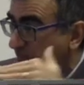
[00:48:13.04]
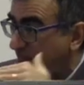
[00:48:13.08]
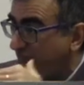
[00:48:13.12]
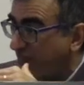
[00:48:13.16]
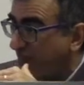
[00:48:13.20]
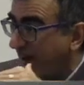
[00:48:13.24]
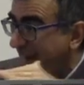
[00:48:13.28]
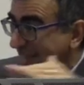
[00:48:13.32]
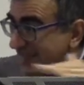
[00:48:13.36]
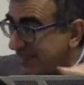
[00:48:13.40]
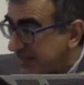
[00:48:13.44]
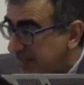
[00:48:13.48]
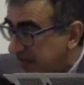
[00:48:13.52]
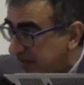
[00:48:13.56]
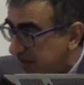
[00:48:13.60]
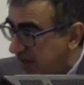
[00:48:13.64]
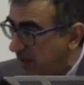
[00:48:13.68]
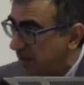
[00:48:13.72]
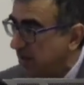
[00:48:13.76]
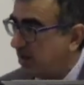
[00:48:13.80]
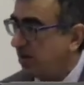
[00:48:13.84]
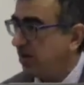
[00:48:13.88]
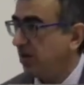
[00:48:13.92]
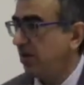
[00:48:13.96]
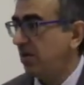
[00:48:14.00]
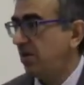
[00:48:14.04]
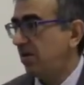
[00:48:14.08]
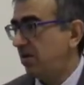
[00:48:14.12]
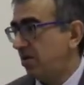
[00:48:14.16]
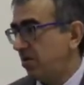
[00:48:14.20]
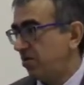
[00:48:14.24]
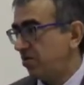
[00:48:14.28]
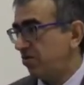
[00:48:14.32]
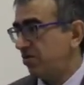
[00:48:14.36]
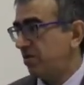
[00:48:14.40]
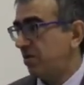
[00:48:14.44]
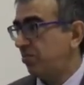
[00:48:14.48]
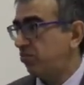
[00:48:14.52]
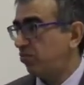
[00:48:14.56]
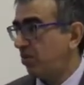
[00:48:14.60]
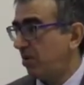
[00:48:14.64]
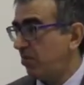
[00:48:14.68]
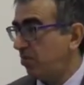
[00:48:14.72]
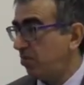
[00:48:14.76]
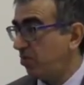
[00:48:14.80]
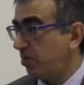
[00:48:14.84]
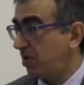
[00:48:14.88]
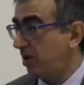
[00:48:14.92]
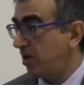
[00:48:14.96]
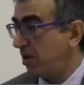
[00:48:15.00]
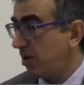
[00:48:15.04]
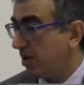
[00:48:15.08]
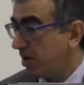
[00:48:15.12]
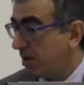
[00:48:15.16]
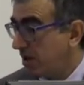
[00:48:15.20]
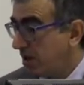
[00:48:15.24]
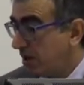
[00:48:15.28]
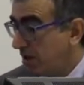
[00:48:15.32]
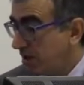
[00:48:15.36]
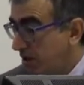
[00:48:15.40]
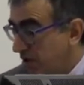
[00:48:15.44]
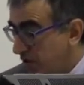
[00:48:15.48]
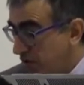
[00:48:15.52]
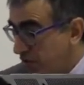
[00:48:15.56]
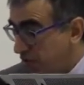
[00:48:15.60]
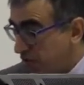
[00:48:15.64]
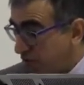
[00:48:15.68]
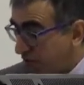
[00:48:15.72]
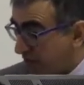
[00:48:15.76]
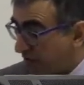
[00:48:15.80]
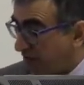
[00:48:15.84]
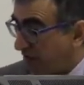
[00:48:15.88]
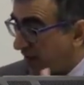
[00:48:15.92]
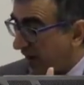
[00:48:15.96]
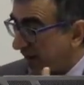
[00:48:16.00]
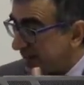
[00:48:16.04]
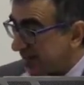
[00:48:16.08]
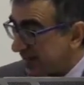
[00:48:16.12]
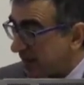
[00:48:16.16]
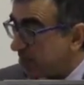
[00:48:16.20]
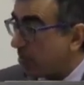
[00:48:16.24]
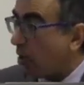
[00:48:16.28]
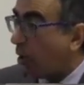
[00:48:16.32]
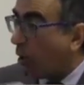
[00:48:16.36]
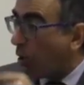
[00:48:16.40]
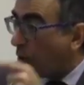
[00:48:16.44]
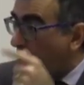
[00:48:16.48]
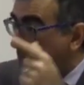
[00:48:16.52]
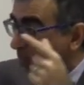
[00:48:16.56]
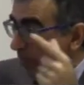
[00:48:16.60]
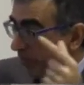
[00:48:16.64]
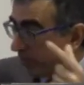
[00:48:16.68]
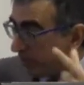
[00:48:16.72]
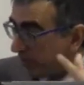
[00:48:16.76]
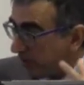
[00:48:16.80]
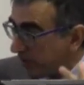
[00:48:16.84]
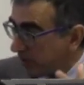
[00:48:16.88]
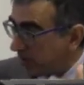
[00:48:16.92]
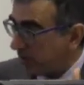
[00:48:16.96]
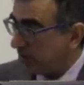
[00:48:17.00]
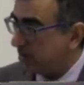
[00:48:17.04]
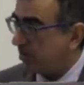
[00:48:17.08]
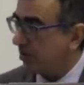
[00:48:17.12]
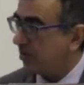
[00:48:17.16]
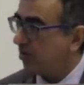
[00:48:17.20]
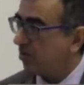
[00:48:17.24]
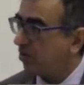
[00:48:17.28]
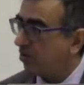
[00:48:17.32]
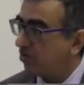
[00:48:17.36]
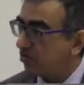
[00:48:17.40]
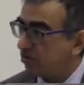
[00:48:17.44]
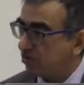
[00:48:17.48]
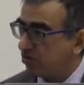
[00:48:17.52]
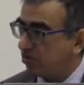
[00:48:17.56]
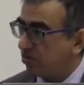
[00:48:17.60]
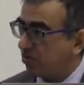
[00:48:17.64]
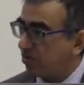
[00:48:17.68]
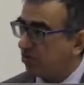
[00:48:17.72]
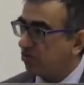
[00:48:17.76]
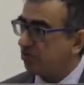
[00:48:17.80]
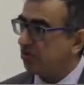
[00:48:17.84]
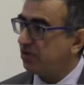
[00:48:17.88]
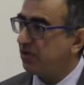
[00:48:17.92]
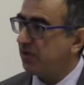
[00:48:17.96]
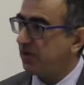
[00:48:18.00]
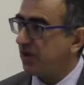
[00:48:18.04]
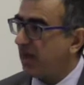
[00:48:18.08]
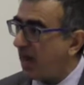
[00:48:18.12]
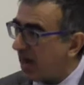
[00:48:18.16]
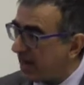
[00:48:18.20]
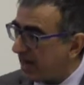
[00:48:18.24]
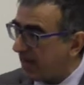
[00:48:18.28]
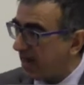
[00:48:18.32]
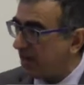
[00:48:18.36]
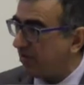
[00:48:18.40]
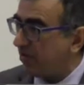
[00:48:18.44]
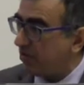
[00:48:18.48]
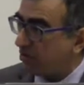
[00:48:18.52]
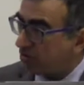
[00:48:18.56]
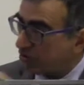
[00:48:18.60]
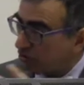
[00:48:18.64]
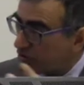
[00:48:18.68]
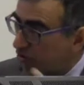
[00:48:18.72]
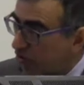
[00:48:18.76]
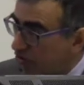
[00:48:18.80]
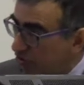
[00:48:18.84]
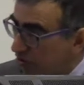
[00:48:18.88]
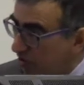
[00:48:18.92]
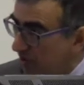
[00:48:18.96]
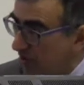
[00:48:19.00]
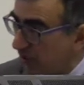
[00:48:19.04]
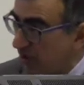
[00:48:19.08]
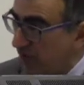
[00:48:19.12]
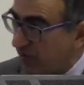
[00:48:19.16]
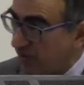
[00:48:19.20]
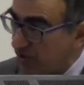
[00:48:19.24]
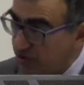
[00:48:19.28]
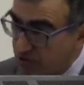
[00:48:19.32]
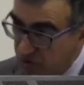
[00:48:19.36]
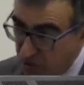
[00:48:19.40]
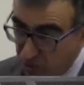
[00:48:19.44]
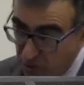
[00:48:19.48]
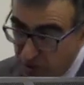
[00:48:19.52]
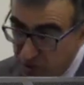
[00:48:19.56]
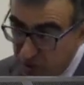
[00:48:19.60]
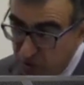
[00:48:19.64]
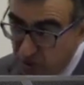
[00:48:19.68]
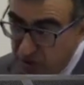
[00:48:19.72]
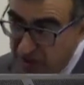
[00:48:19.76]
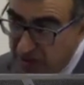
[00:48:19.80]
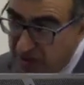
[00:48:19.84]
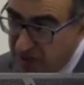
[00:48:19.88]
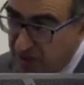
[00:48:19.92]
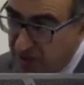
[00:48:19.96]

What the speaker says: a flat conceptual model. You define some open ontology, high-level ontology definition where you